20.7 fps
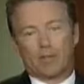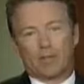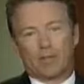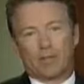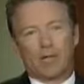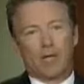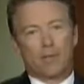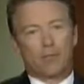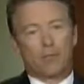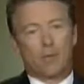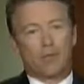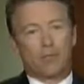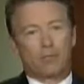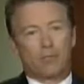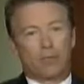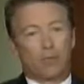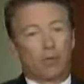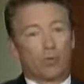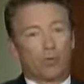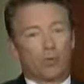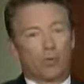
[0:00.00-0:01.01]
campaigned
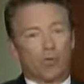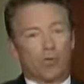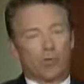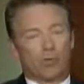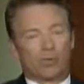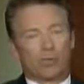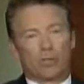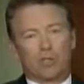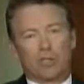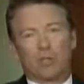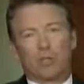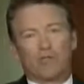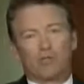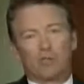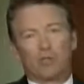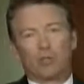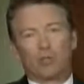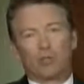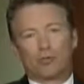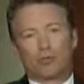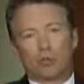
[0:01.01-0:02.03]
for him when I was 11
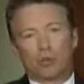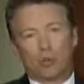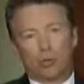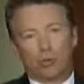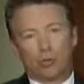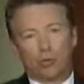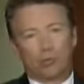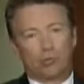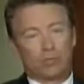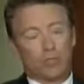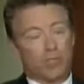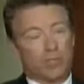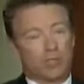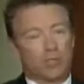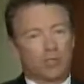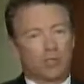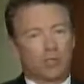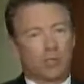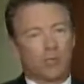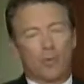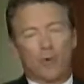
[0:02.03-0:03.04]
years old. He's
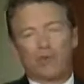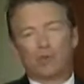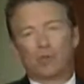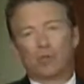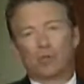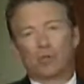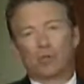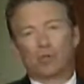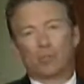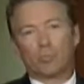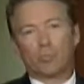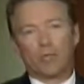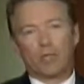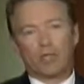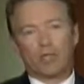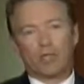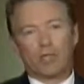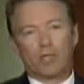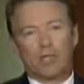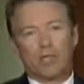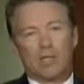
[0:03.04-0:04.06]
still my first
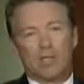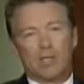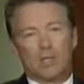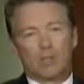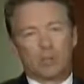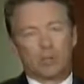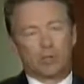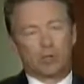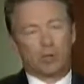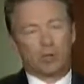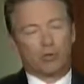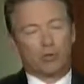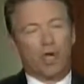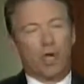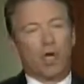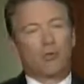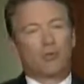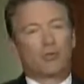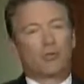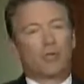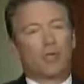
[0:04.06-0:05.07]
pick. But, you know, now
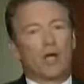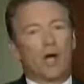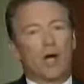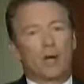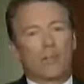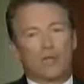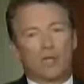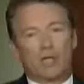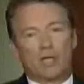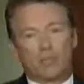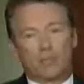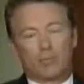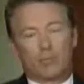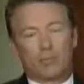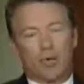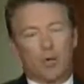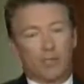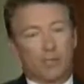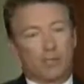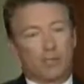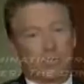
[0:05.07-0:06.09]
that the nominating
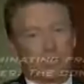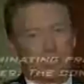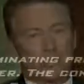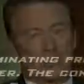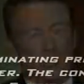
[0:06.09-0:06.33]
process is